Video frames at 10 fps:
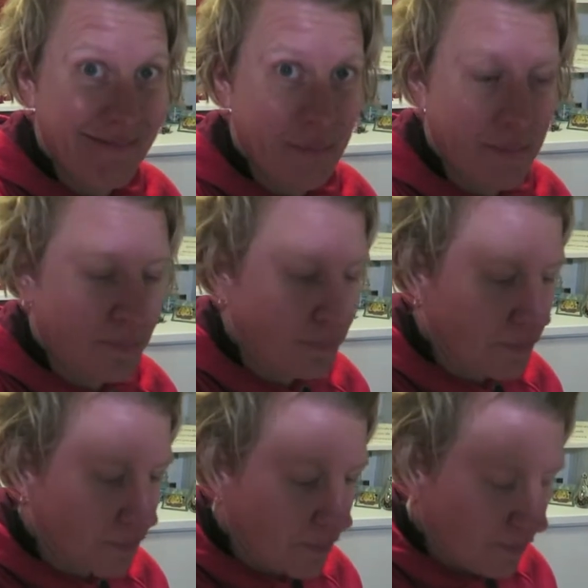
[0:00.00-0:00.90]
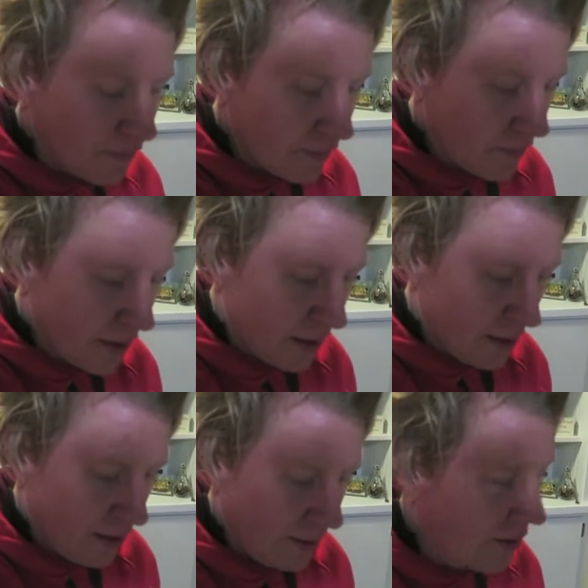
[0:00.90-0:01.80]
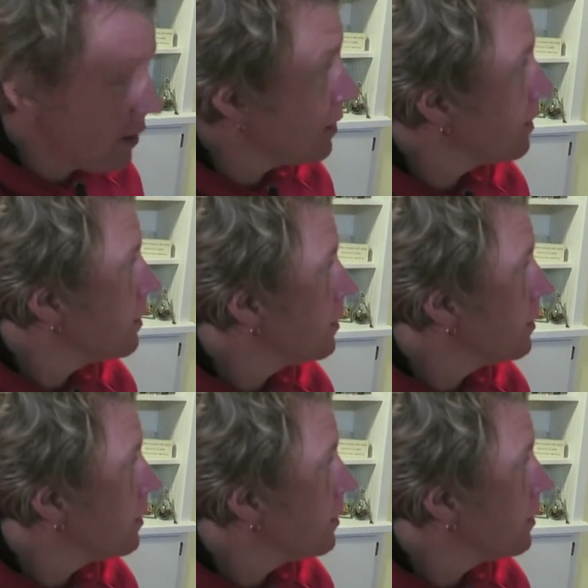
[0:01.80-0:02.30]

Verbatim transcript: Yeah, that's what happens when the furnace is